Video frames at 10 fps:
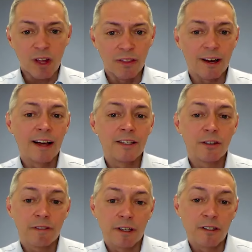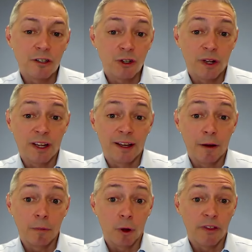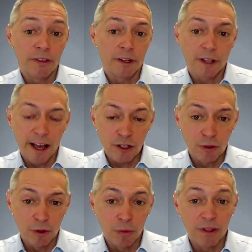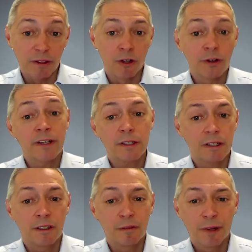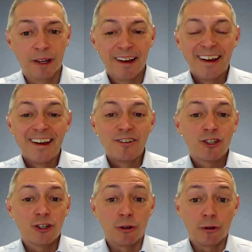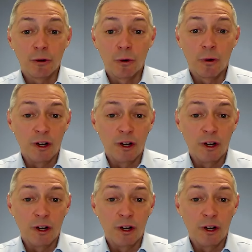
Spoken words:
the kinds of things that you can get both in the classroom with the learning team to